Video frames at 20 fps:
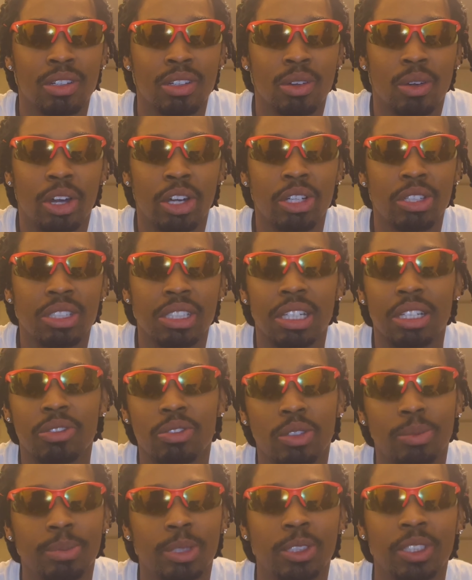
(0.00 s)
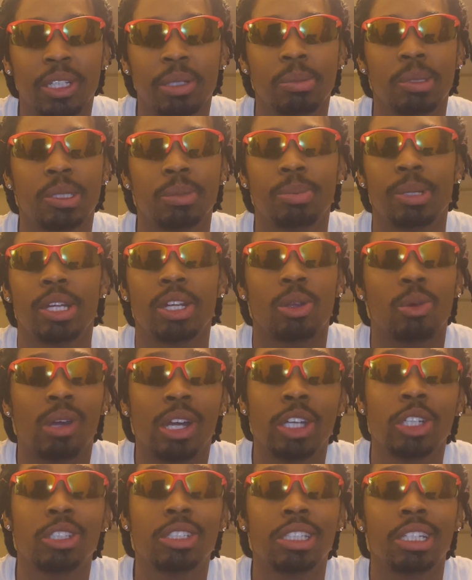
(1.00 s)
Why are you stealing from your neighbors? Period. Why are
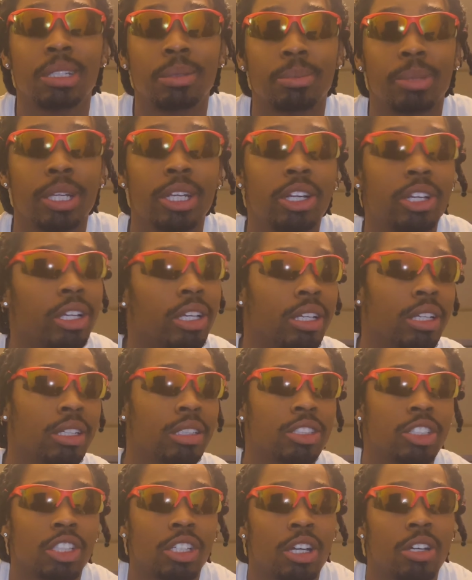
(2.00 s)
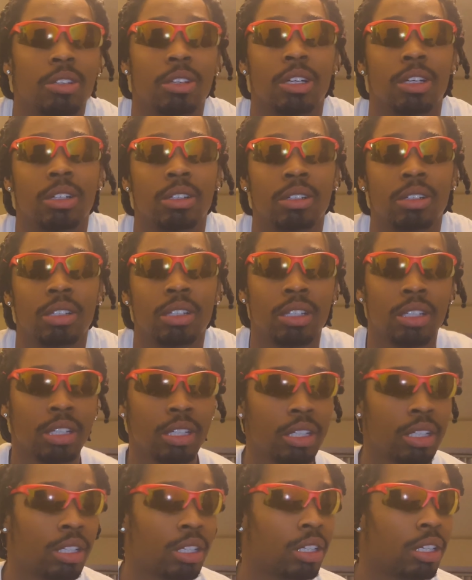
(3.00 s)
you stealing? Period. So no, no.
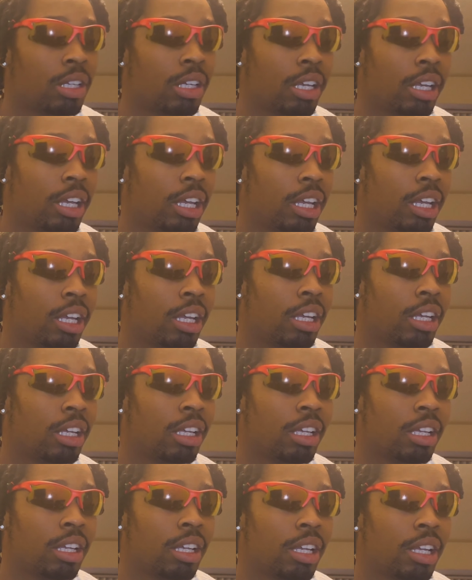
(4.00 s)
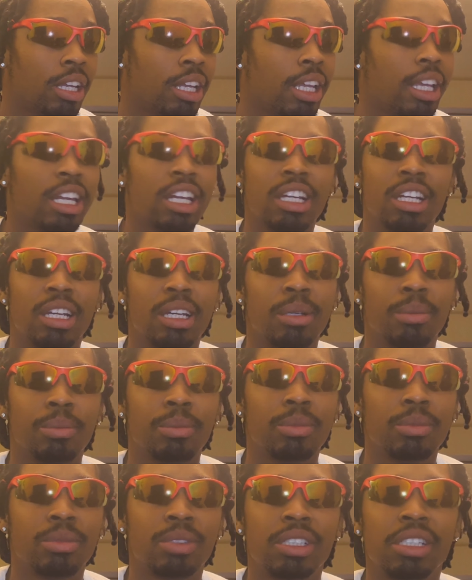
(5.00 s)
And he ended up
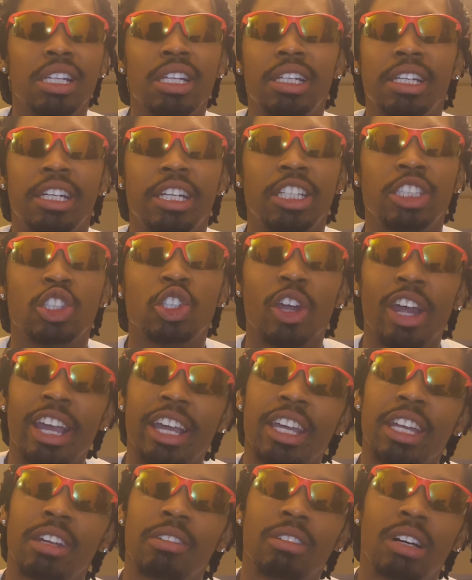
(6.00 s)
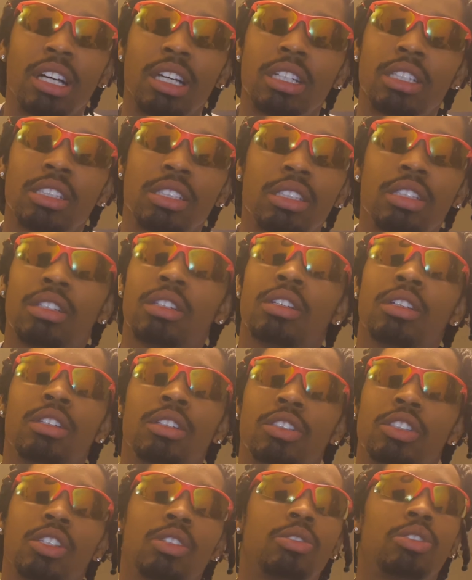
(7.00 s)
still ain't a tracking device.
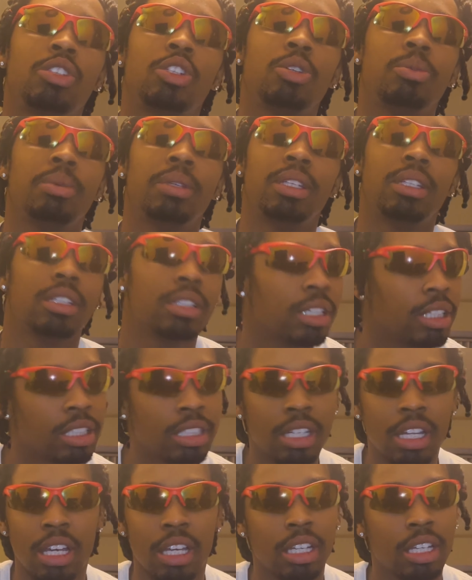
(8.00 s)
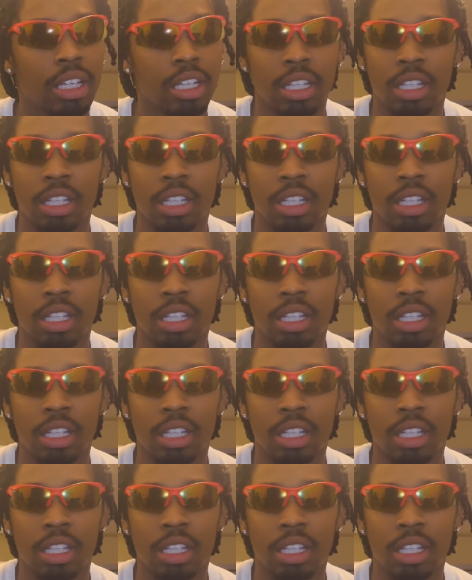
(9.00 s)
So stupid. His luck.